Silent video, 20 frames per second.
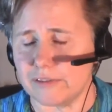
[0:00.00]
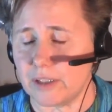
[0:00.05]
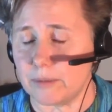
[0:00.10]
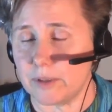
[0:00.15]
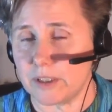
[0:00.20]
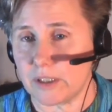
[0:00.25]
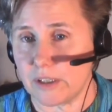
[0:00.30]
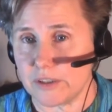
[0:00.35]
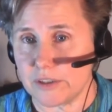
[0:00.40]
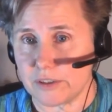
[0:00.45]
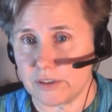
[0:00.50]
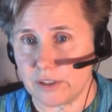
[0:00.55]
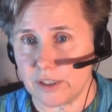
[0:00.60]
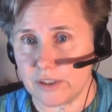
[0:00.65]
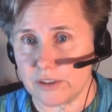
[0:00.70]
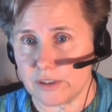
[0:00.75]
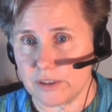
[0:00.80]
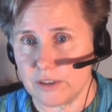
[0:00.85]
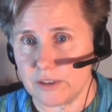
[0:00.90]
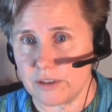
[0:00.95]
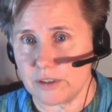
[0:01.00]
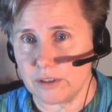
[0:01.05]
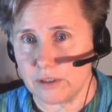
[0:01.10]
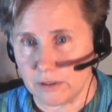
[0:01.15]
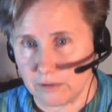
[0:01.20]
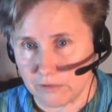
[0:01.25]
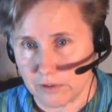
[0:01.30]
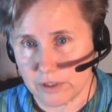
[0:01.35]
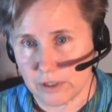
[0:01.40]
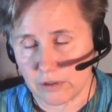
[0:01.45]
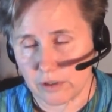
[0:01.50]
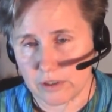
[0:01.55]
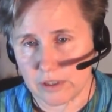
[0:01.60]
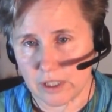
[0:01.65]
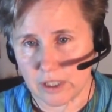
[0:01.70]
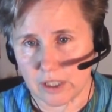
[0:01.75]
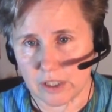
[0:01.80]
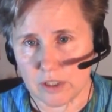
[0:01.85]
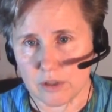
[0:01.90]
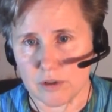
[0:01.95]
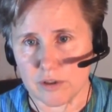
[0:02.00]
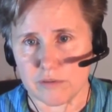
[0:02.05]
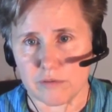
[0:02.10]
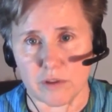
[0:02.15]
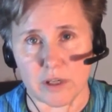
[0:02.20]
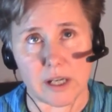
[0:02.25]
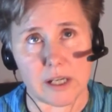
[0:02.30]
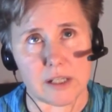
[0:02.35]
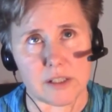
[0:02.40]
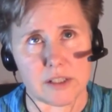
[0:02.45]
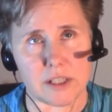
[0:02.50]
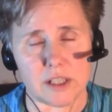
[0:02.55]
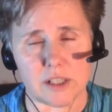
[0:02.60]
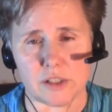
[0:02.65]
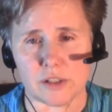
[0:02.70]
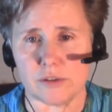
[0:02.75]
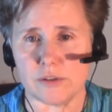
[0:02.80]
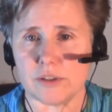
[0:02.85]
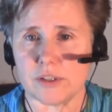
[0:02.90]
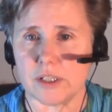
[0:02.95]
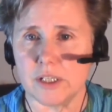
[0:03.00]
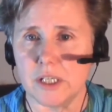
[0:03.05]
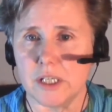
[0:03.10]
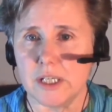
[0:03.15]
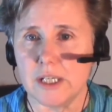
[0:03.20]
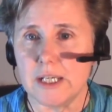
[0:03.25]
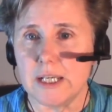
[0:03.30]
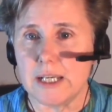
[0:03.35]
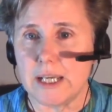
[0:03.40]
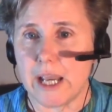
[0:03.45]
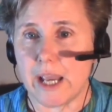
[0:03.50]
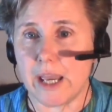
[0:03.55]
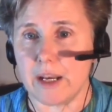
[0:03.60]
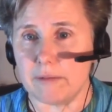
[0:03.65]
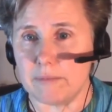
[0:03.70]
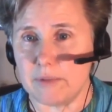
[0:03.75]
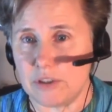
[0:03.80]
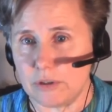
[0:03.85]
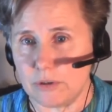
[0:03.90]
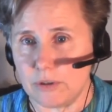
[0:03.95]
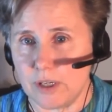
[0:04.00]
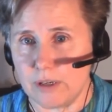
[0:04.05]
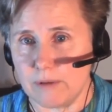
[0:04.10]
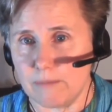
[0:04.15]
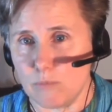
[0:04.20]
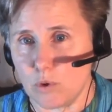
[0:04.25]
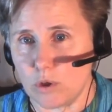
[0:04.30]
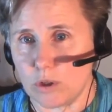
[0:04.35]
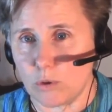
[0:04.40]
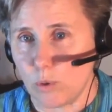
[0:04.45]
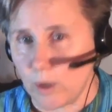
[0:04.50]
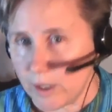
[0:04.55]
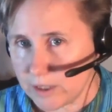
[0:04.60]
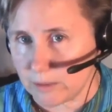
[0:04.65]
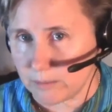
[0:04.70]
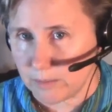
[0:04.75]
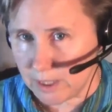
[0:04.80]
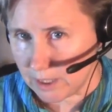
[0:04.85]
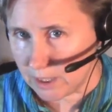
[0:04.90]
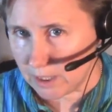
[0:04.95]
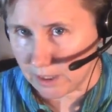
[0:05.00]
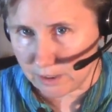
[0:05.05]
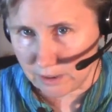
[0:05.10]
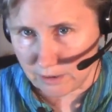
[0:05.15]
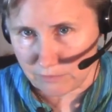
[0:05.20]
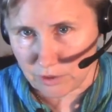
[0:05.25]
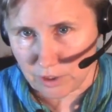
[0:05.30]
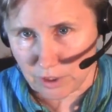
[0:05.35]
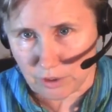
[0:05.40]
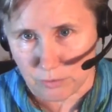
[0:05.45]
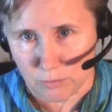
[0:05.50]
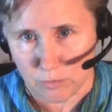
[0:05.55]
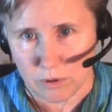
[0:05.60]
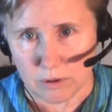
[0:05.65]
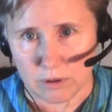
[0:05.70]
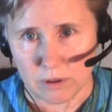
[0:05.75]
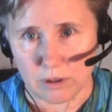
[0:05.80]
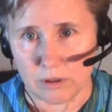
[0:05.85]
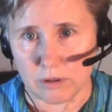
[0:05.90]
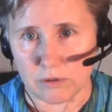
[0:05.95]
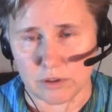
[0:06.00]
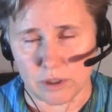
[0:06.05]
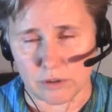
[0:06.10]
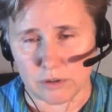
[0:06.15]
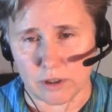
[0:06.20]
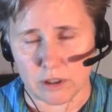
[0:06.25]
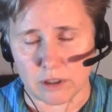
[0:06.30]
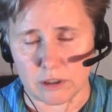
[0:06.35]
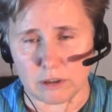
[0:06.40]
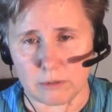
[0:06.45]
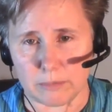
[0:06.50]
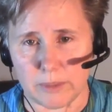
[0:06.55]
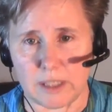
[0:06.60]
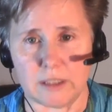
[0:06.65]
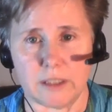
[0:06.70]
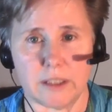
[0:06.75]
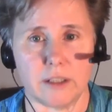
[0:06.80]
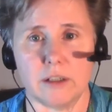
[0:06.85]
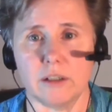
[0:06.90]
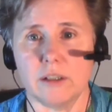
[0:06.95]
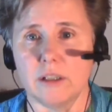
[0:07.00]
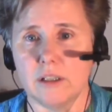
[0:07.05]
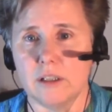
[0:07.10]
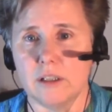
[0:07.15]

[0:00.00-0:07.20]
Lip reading: constellations, facilitating those for 18 years. And I've been doing more quantum-y kind of change work, which I'll talk a little about later,